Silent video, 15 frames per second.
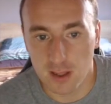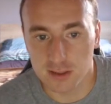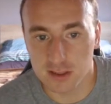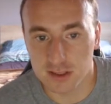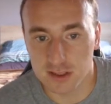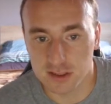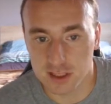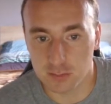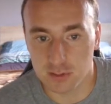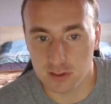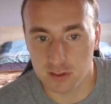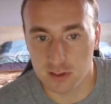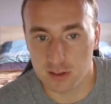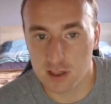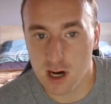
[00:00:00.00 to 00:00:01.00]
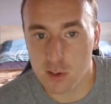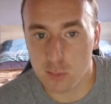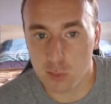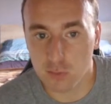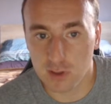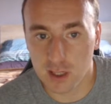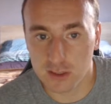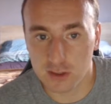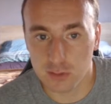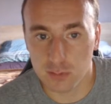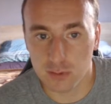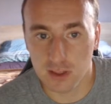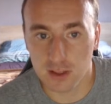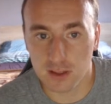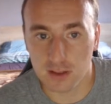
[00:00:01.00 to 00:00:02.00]
This is something that Karpov liked to
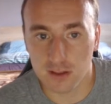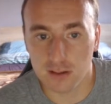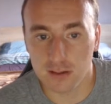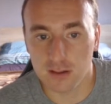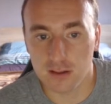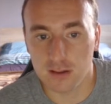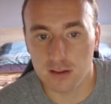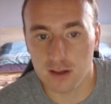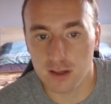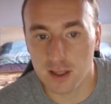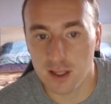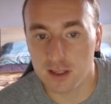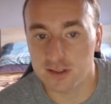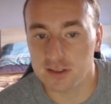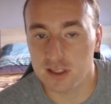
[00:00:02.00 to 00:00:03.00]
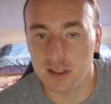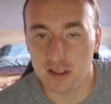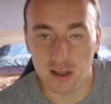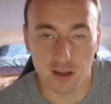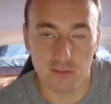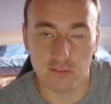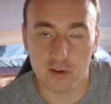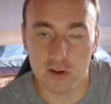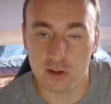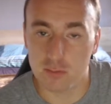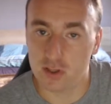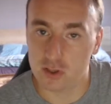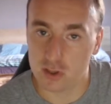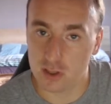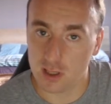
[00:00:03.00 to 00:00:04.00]
play against, and I very
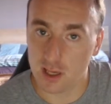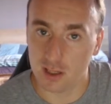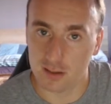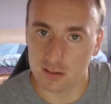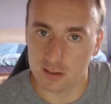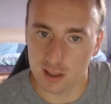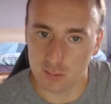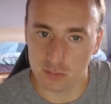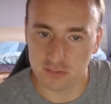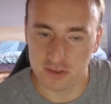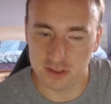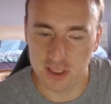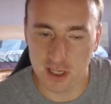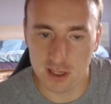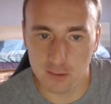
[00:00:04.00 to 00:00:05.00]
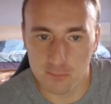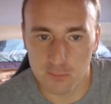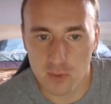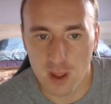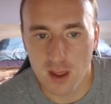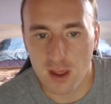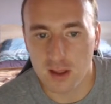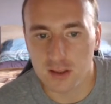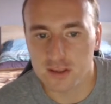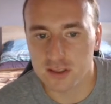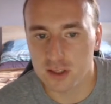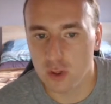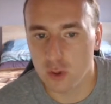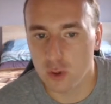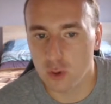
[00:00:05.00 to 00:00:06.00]
much like Karpov's style.
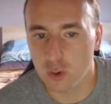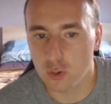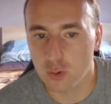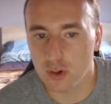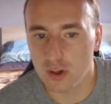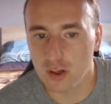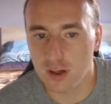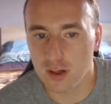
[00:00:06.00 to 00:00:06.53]
So